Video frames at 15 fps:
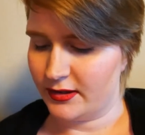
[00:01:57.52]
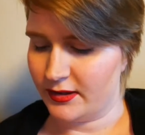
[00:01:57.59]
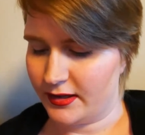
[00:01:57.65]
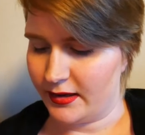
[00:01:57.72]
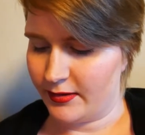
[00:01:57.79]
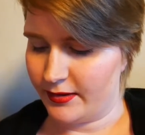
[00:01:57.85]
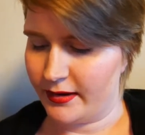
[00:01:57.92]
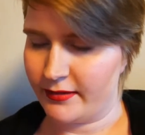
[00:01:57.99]

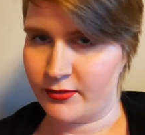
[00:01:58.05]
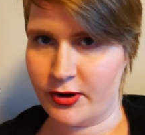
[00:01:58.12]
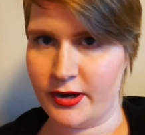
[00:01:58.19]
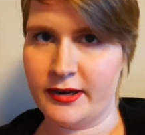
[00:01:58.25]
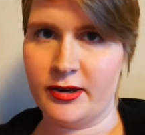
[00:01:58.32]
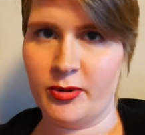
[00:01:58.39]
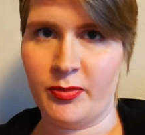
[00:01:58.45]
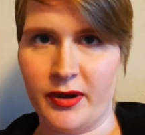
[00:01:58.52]
now I've
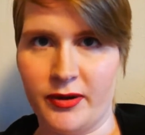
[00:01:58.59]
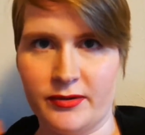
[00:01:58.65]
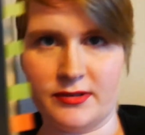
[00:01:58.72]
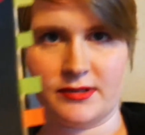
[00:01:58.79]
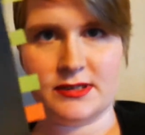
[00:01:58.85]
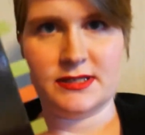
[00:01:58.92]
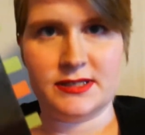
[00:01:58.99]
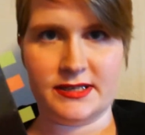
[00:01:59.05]
read about
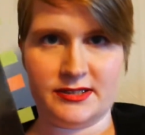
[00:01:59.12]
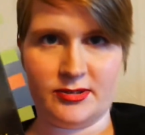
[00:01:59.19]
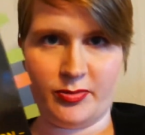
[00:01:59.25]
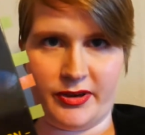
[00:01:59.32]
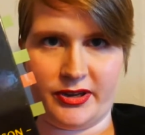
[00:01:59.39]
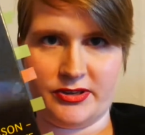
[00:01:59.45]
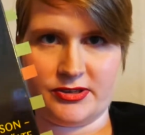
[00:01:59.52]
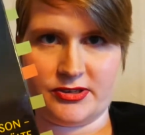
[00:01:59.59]
60
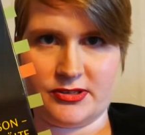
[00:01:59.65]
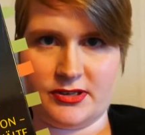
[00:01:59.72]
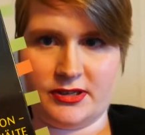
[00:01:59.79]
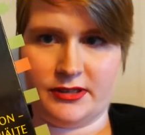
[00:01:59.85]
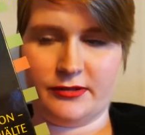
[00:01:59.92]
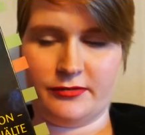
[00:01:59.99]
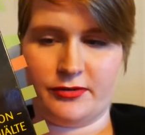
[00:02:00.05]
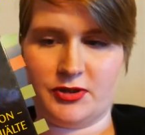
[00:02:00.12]
pages in
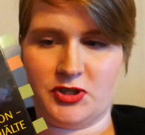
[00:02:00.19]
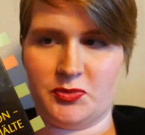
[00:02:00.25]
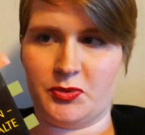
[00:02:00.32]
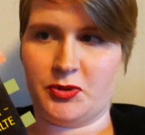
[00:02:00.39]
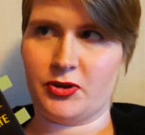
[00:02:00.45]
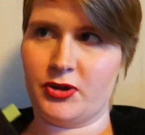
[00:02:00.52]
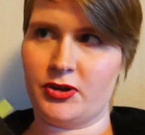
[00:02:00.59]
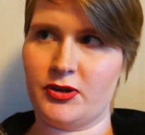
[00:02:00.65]
the first
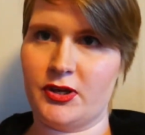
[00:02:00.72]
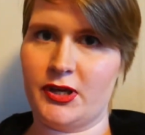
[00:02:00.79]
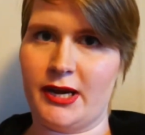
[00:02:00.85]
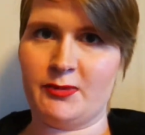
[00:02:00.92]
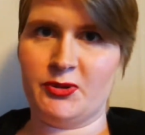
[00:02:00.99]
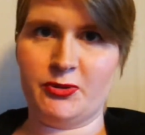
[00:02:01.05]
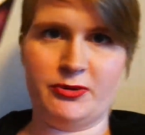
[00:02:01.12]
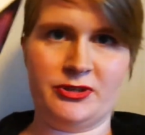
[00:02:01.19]
book.
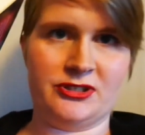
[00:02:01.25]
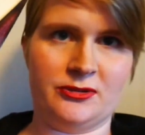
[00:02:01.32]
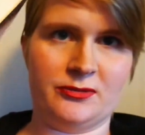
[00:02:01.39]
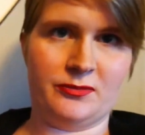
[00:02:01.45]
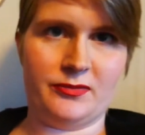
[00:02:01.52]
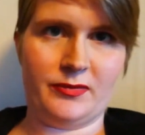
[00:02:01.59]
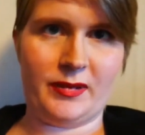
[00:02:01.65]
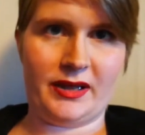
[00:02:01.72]
I'm doing
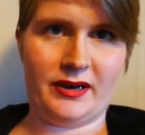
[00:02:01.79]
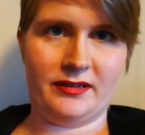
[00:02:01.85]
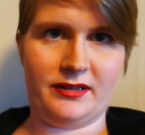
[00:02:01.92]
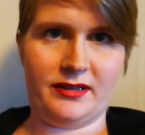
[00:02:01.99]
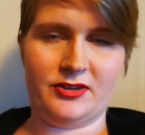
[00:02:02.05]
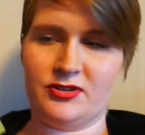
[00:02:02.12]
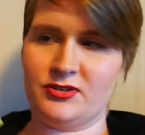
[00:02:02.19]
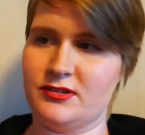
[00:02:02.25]
some
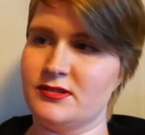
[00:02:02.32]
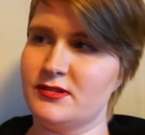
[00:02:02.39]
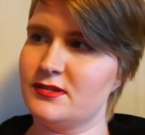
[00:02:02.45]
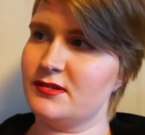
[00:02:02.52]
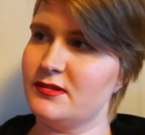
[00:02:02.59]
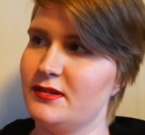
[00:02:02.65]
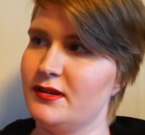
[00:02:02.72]
annotations